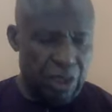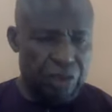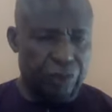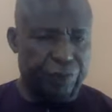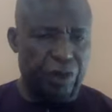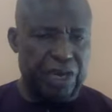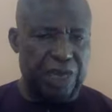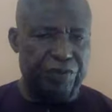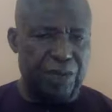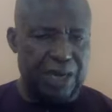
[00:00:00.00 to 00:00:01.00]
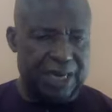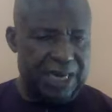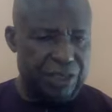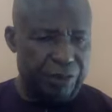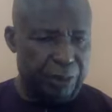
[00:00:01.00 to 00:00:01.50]
to forgive you and
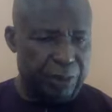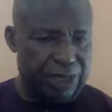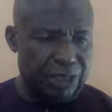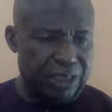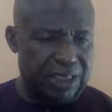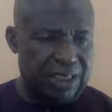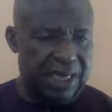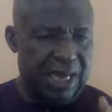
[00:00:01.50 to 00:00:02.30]
cleanse you from all righteousness.